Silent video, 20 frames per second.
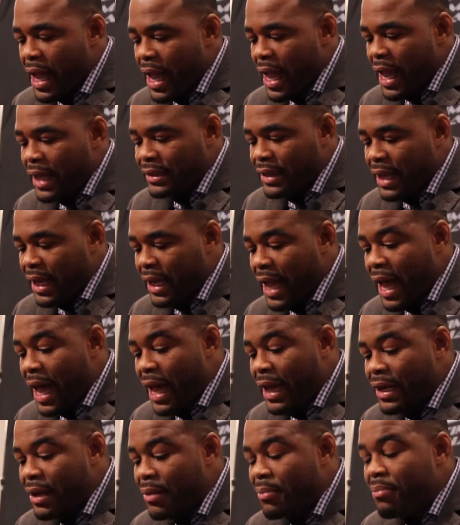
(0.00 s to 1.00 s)
as I
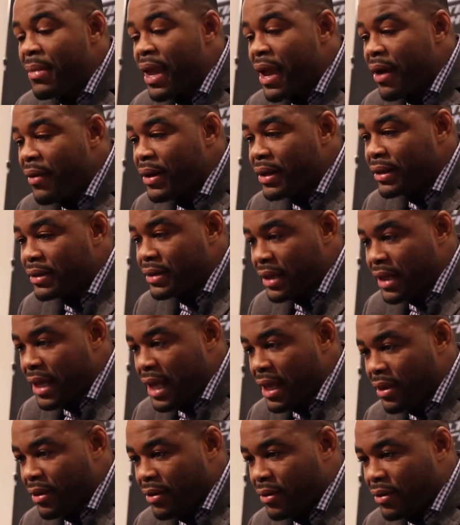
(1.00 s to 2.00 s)
got married
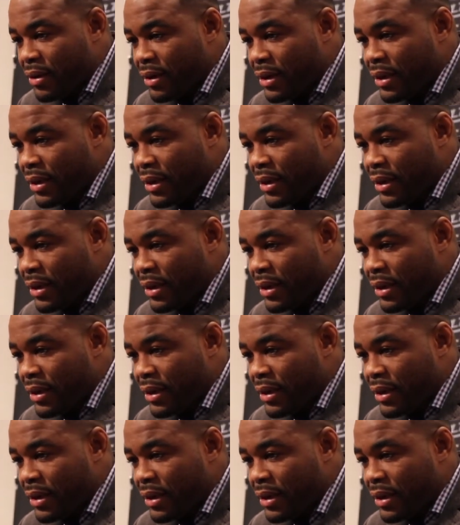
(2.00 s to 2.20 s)
together.